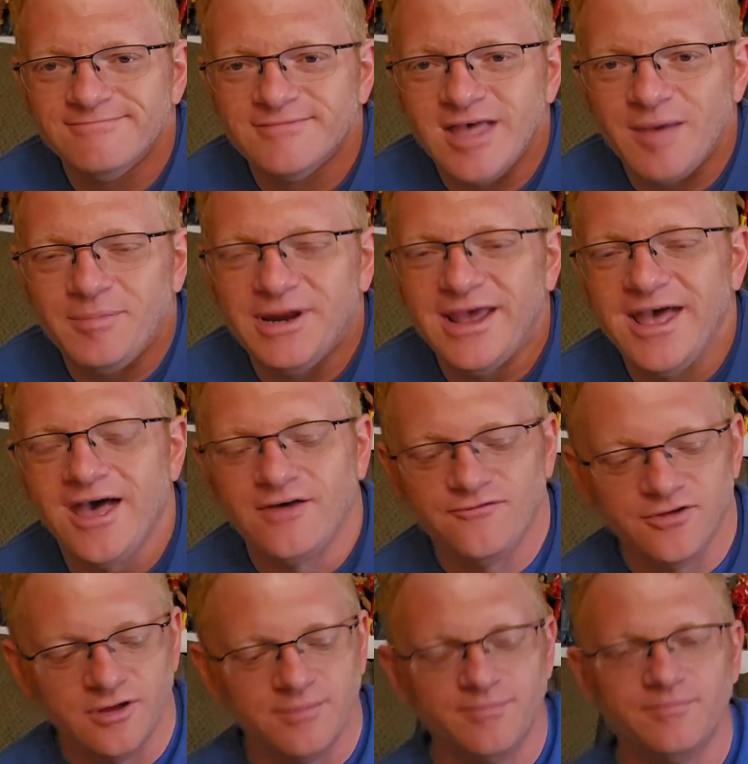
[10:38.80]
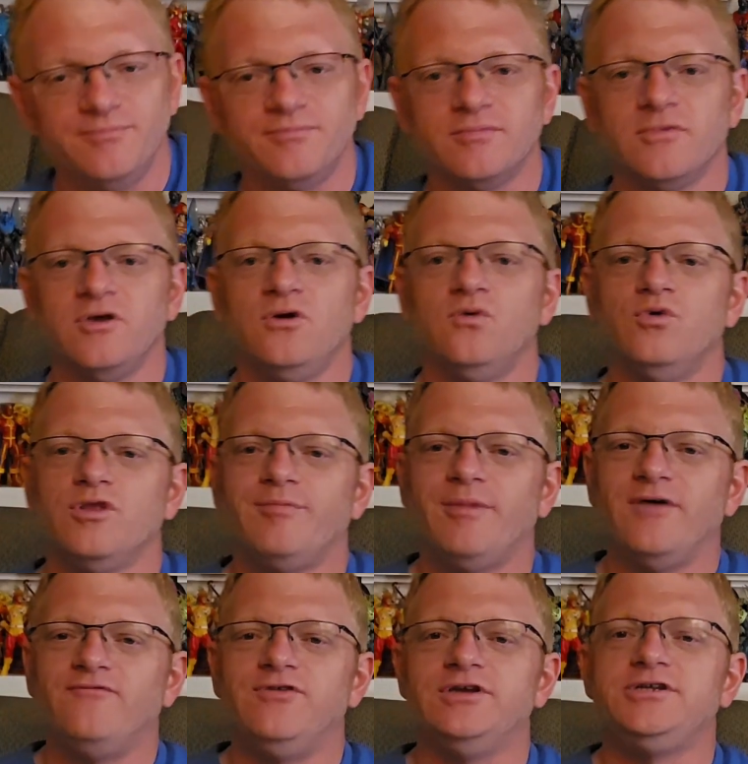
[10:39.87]
Happy to have him with
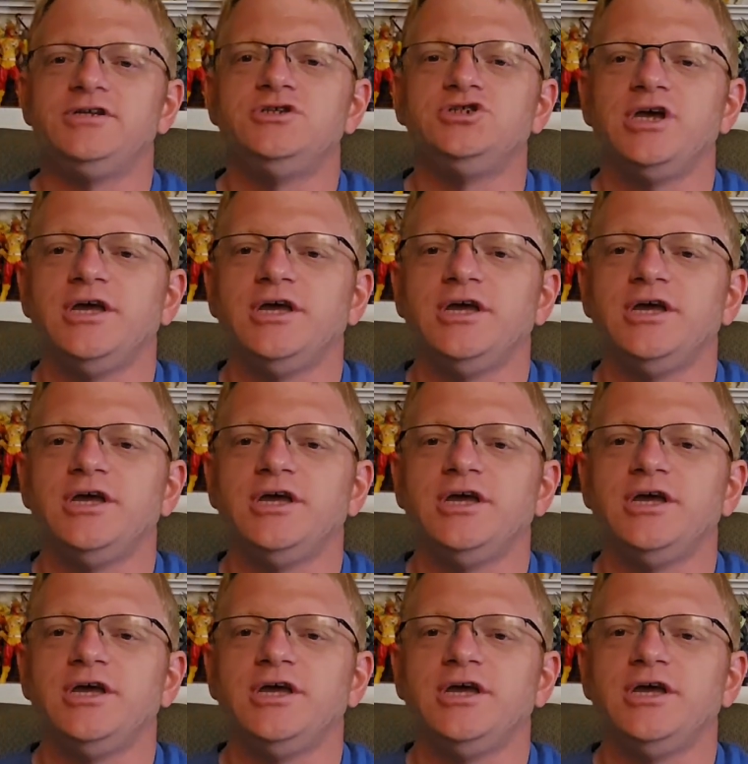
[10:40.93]
my vintage